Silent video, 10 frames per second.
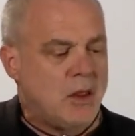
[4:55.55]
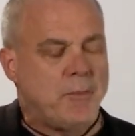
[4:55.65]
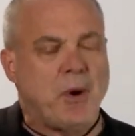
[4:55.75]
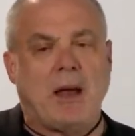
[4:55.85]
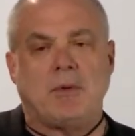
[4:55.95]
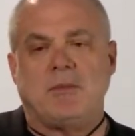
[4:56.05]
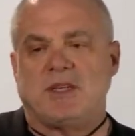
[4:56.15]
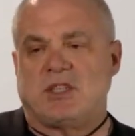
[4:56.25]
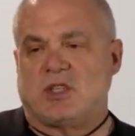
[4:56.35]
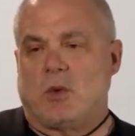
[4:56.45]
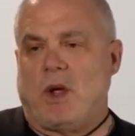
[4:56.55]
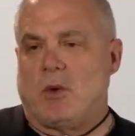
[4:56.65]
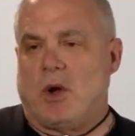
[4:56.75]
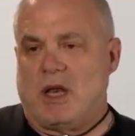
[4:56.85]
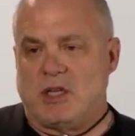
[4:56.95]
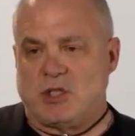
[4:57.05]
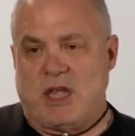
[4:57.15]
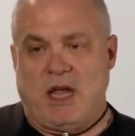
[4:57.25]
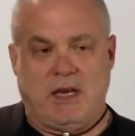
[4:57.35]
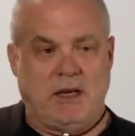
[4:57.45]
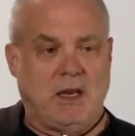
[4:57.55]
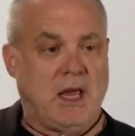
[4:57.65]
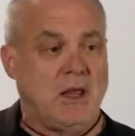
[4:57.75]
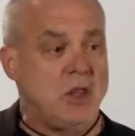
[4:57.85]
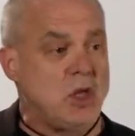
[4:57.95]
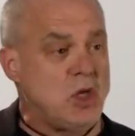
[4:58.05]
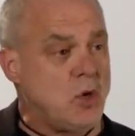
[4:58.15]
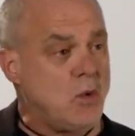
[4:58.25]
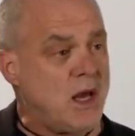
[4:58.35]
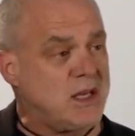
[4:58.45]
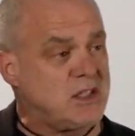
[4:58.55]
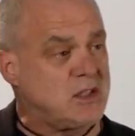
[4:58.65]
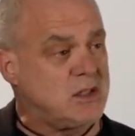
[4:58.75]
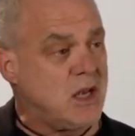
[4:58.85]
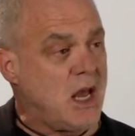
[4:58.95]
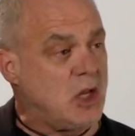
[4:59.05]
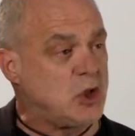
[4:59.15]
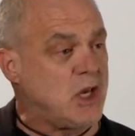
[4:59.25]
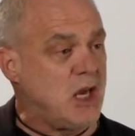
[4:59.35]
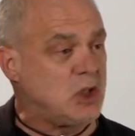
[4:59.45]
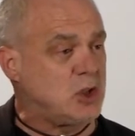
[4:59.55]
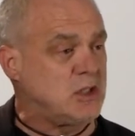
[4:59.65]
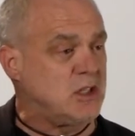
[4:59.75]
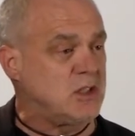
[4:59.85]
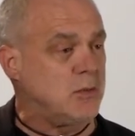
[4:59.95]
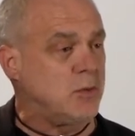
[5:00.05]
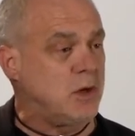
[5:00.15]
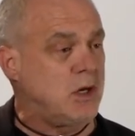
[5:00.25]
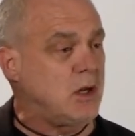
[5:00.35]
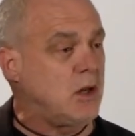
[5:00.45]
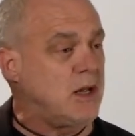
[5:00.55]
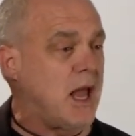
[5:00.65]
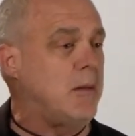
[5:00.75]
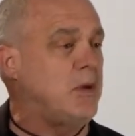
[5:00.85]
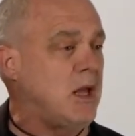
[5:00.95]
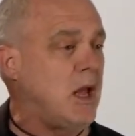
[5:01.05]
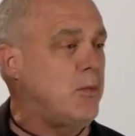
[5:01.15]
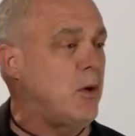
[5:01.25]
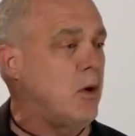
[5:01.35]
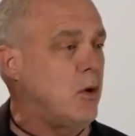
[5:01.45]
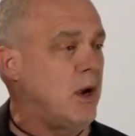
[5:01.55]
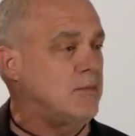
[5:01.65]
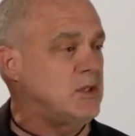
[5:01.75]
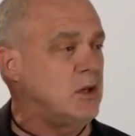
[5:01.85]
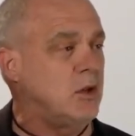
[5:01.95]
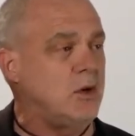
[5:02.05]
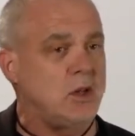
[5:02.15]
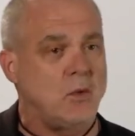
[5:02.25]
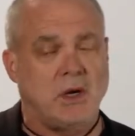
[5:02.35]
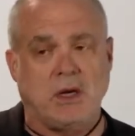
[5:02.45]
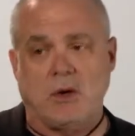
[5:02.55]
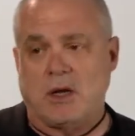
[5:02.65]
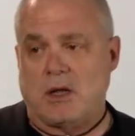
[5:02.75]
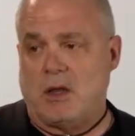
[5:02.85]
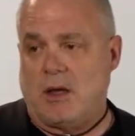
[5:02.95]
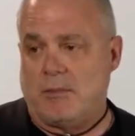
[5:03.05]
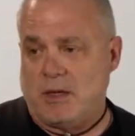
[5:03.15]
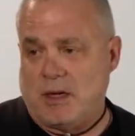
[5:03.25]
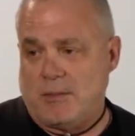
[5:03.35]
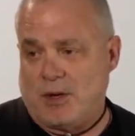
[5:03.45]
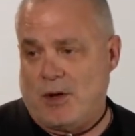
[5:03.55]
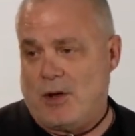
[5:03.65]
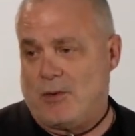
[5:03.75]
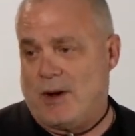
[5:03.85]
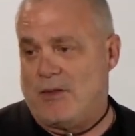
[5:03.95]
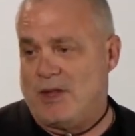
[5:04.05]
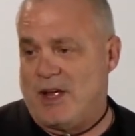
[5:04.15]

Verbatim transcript: The problem is, is the way we're all educated, and the U.S. education system, particularly MBA programs, including the one here at Columbia, but all around